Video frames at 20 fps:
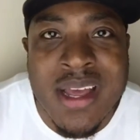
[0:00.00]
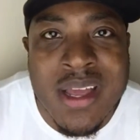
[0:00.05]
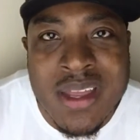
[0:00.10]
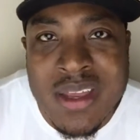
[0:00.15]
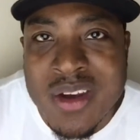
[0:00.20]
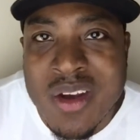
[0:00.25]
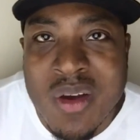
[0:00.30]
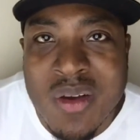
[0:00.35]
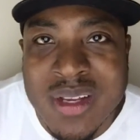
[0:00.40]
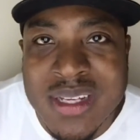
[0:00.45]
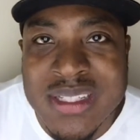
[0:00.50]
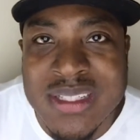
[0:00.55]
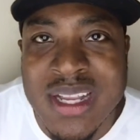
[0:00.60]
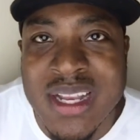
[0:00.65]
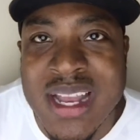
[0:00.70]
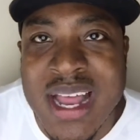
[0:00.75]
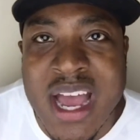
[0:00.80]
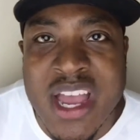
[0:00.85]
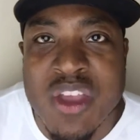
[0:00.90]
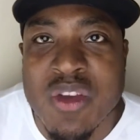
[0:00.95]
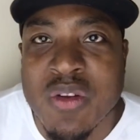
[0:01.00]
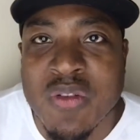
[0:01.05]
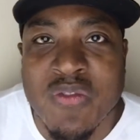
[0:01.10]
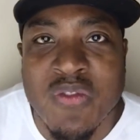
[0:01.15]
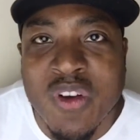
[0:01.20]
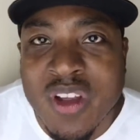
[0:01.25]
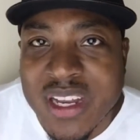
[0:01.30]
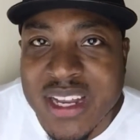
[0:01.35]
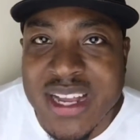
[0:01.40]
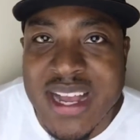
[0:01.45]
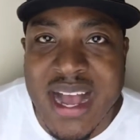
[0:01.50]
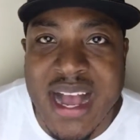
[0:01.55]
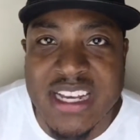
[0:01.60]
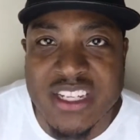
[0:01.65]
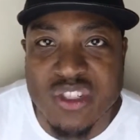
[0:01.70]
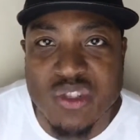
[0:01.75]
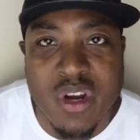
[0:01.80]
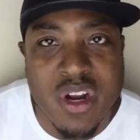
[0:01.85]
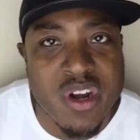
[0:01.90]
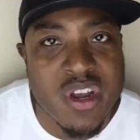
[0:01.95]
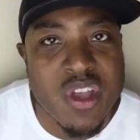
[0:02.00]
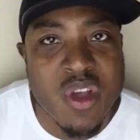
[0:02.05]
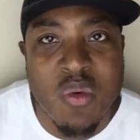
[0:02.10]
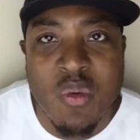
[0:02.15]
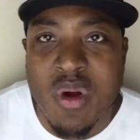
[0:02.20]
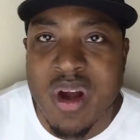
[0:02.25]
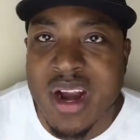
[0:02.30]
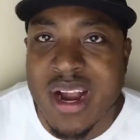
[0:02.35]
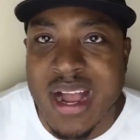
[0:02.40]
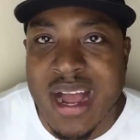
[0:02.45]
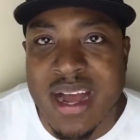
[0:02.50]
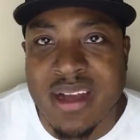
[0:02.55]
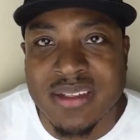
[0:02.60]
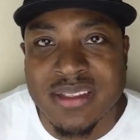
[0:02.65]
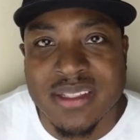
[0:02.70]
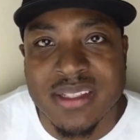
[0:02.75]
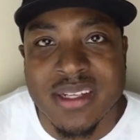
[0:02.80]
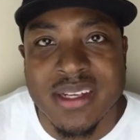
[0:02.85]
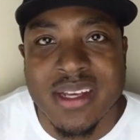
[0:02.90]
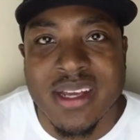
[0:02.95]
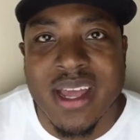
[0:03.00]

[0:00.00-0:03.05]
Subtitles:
This will allow you to fully concentrate on your workouts